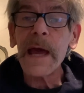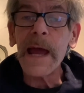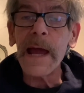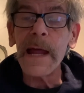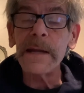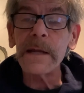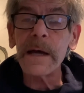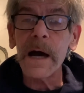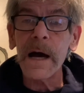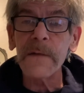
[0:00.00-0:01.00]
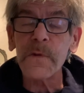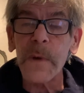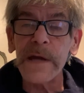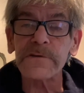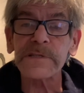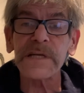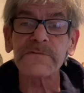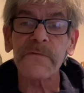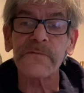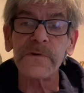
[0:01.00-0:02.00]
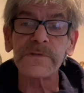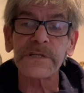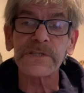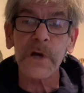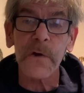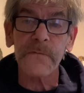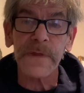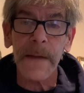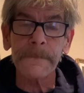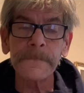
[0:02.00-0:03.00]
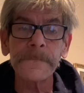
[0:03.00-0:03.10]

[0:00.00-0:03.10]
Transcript: and the waitresses refused to serve them,